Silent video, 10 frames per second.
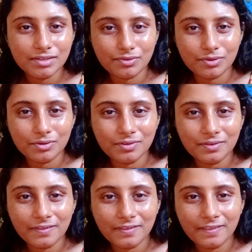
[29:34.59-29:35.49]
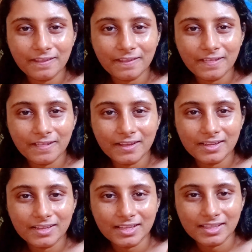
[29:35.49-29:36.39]
flow,
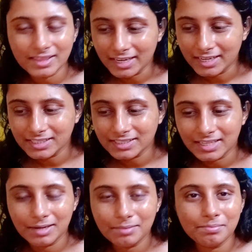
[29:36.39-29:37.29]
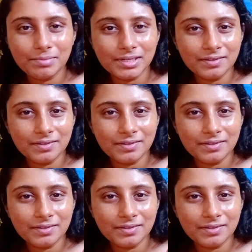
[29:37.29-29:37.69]
and that has helped me.